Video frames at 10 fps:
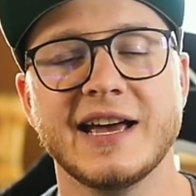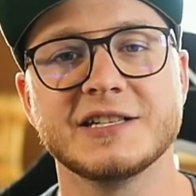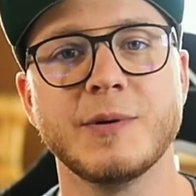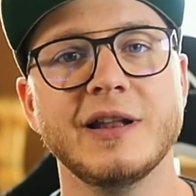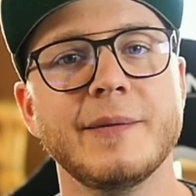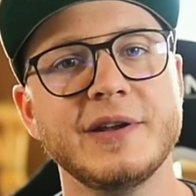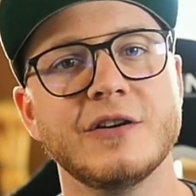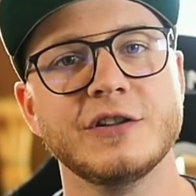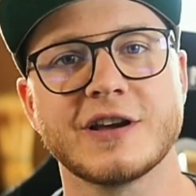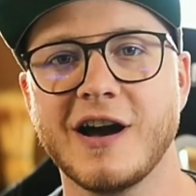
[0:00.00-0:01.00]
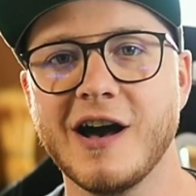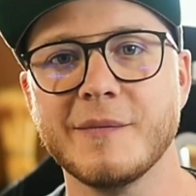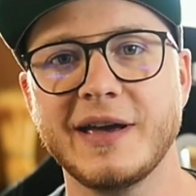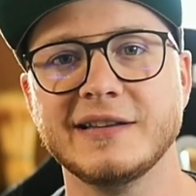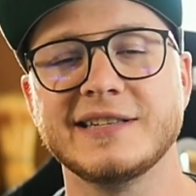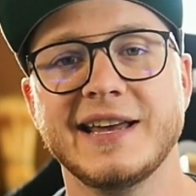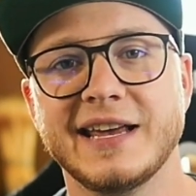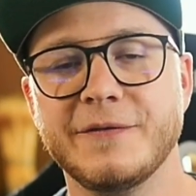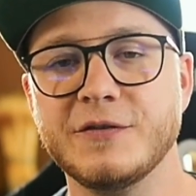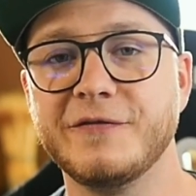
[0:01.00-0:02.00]
As well, let me know in the comments
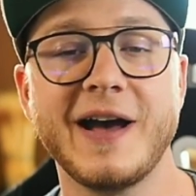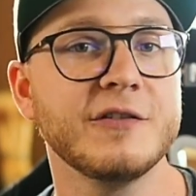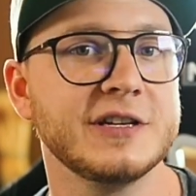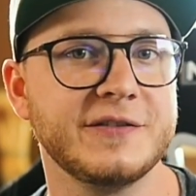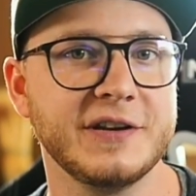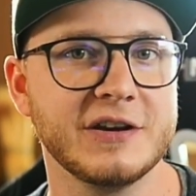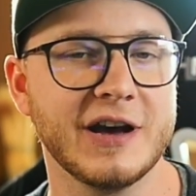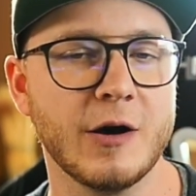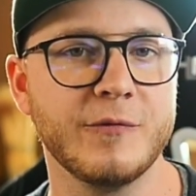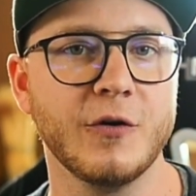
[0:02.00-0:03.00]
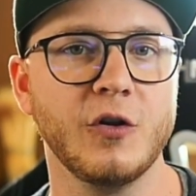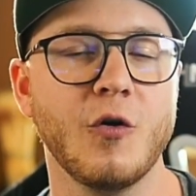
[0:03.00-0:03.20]
if you found this video helpful